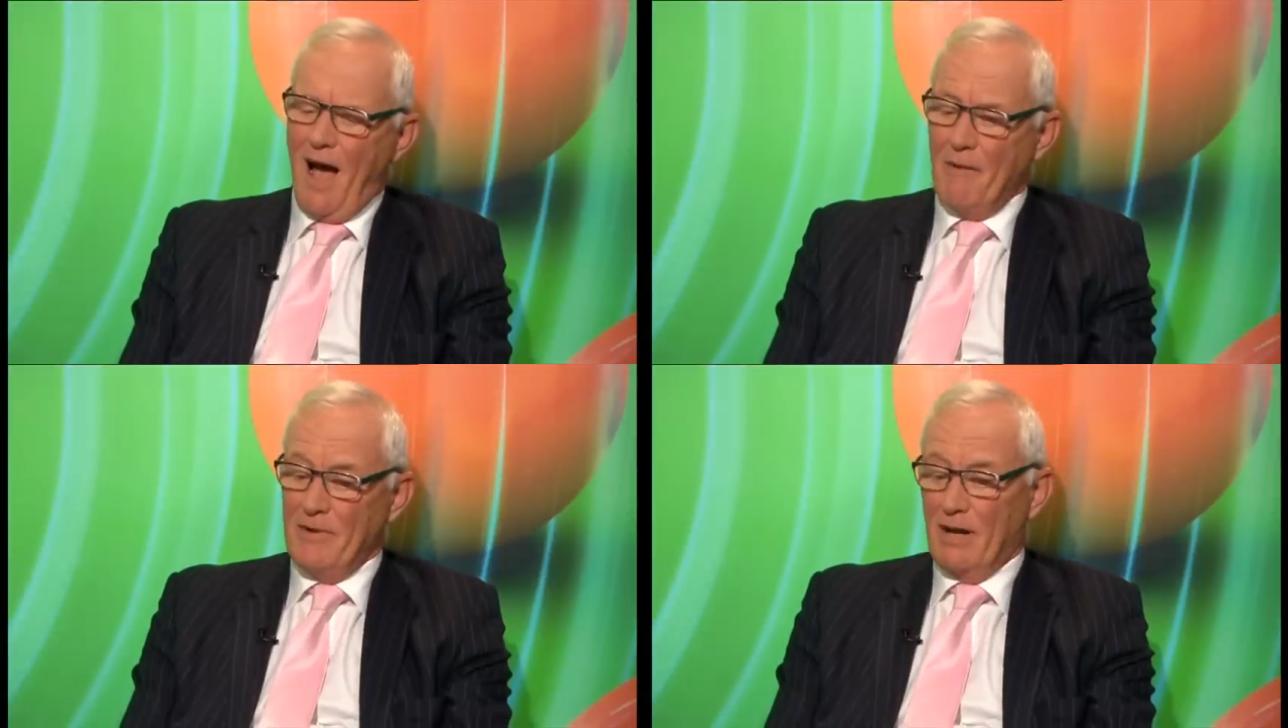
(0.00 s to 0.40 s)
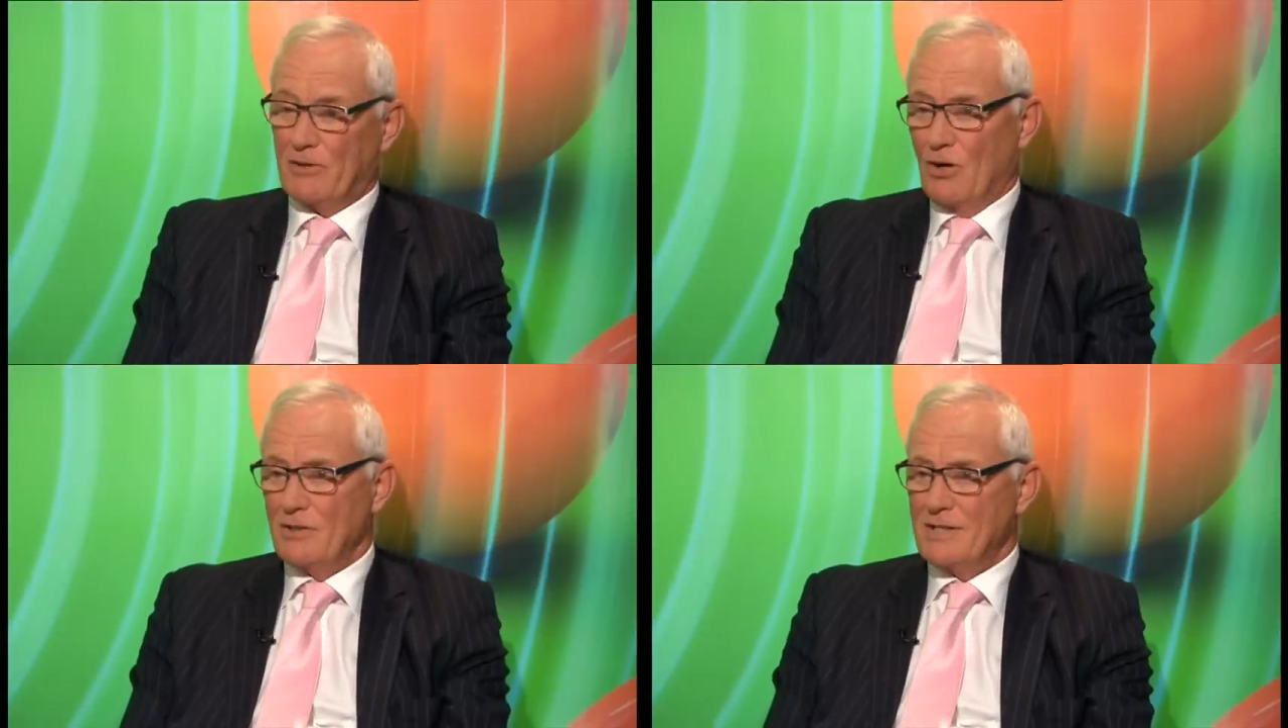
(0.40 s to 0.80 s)
I mean, I
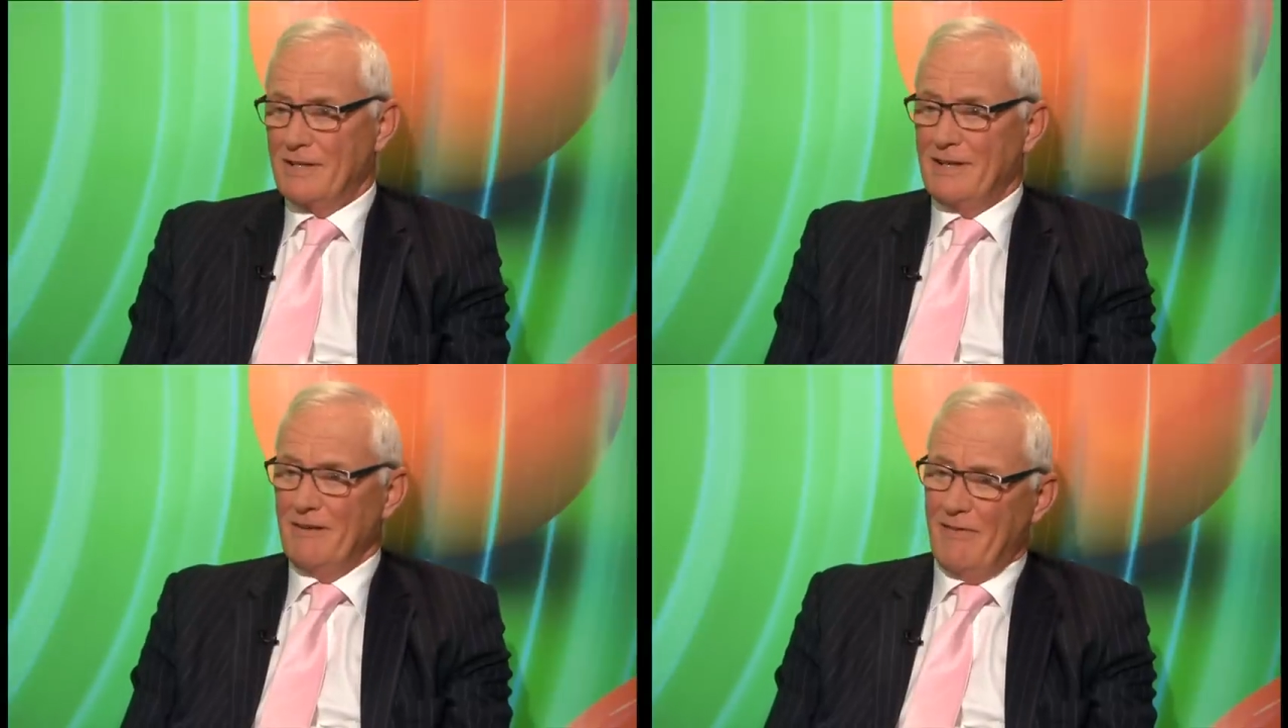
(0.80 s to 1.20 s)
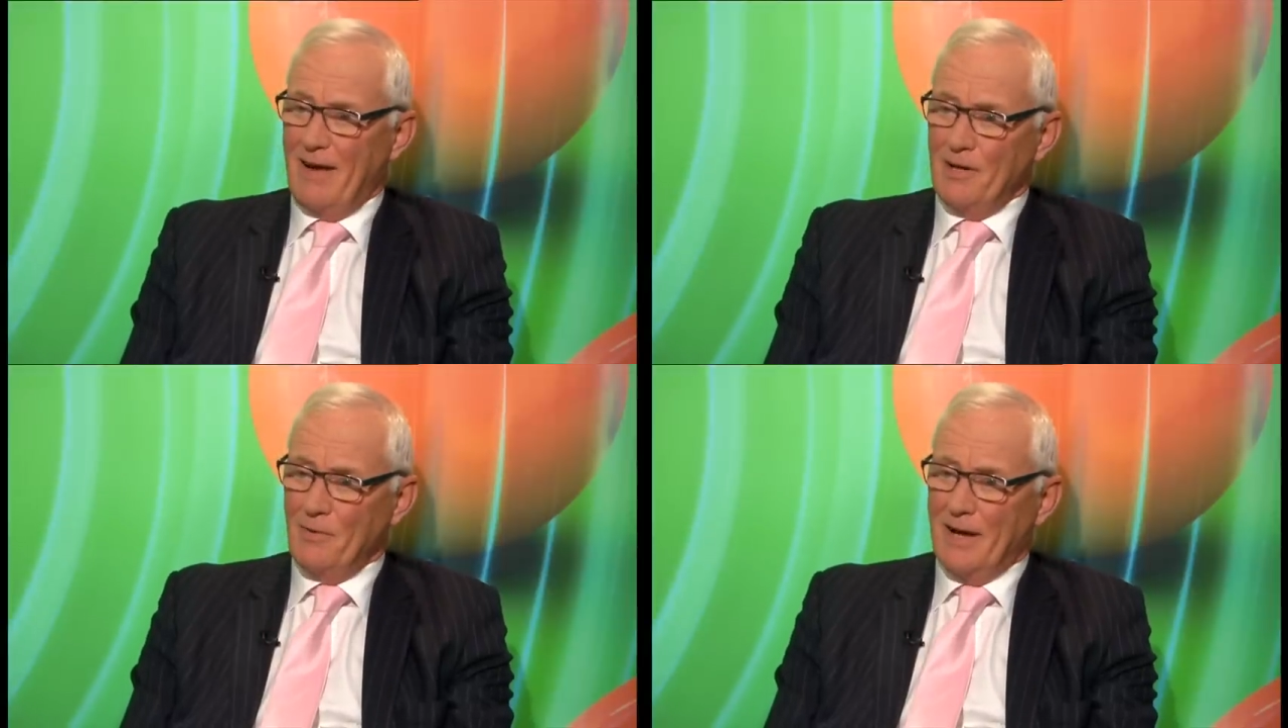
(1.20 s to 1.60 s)
constantly
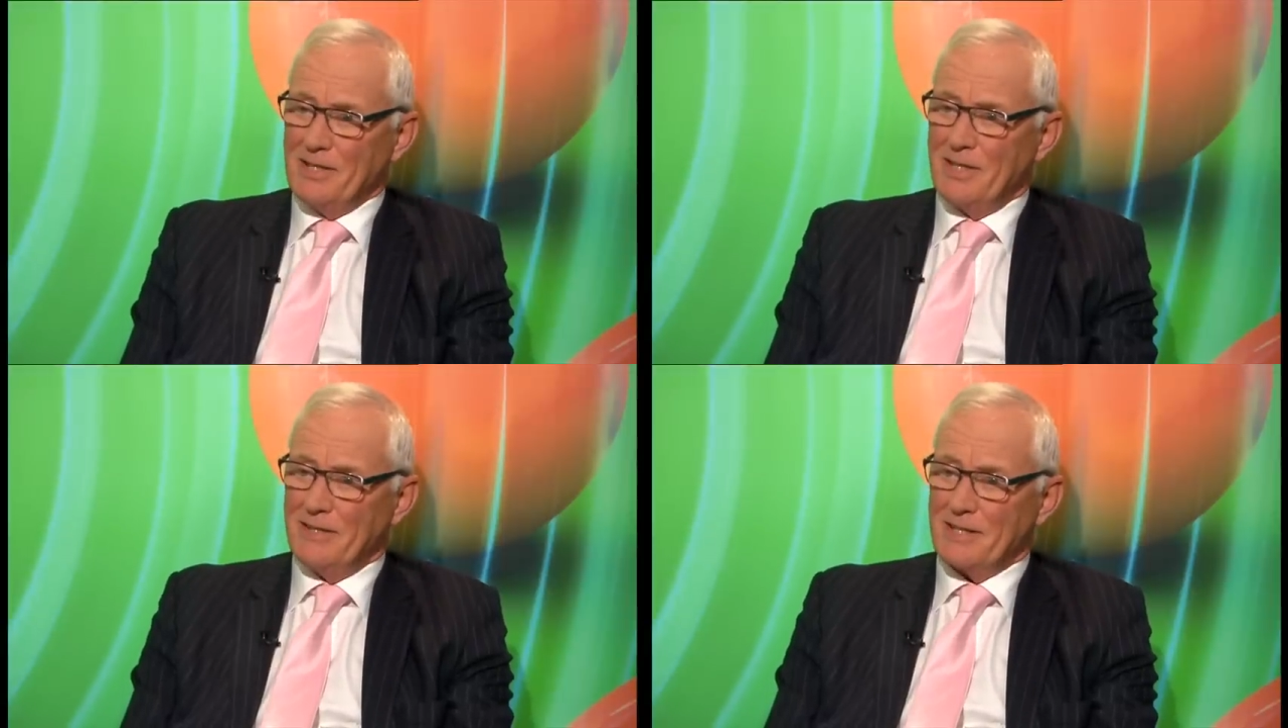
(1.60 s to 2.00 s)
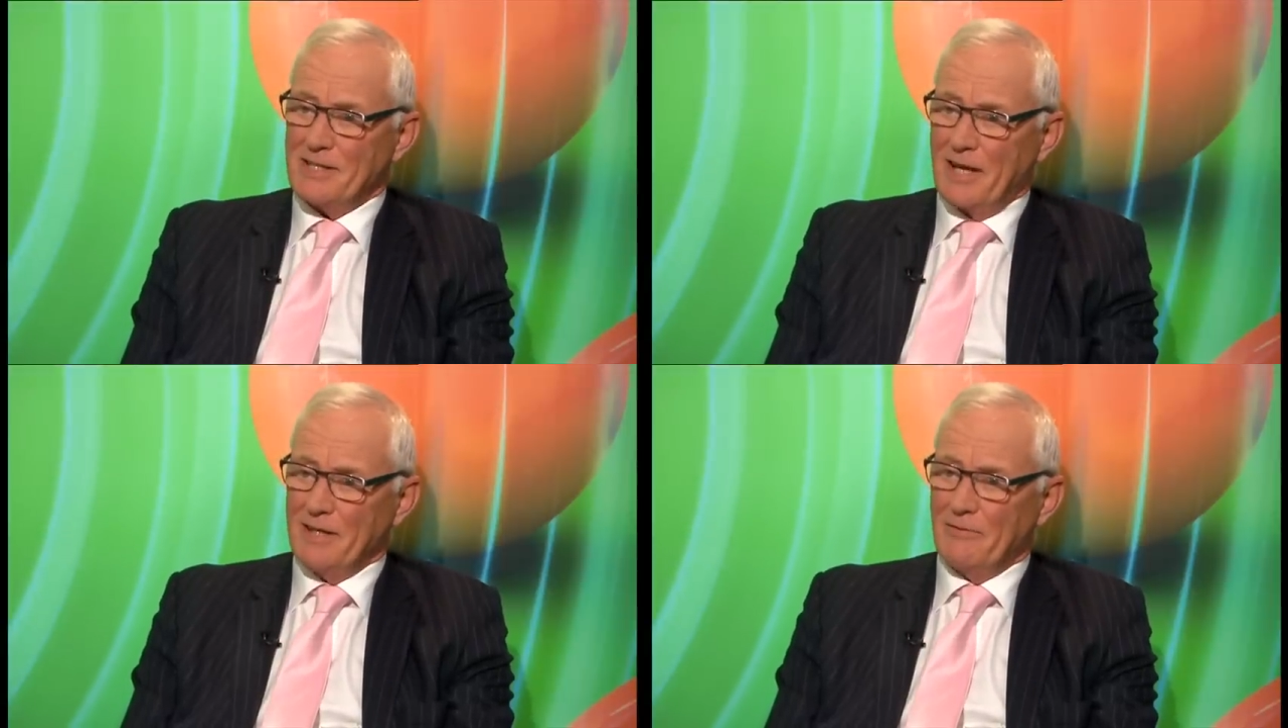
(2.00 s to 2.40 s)
evaluating the
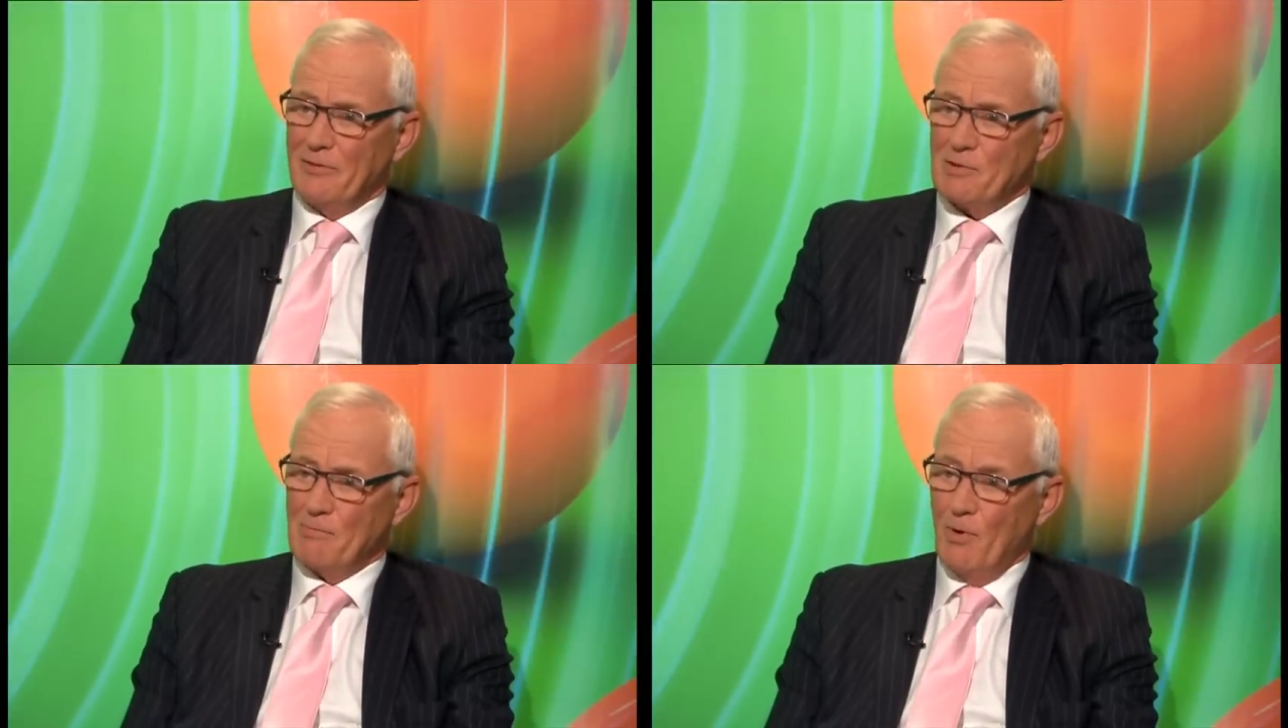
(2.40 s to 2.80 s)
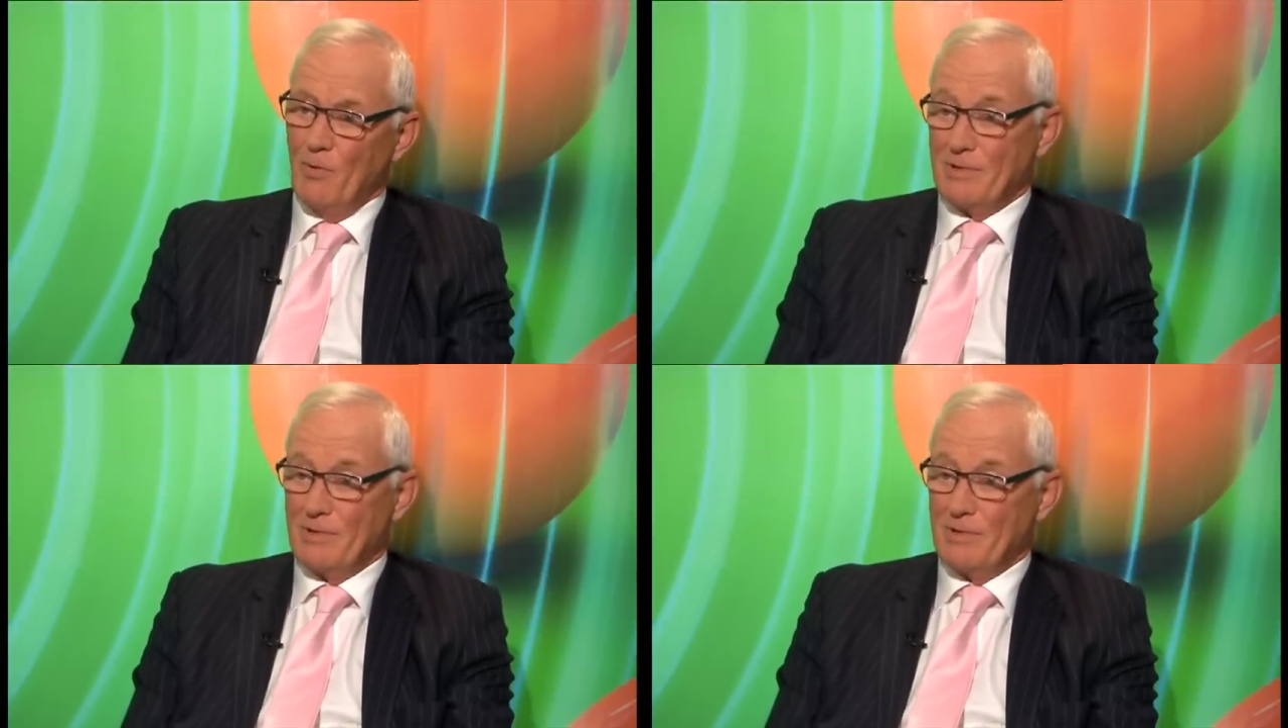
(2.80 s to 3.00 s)
state of the sport.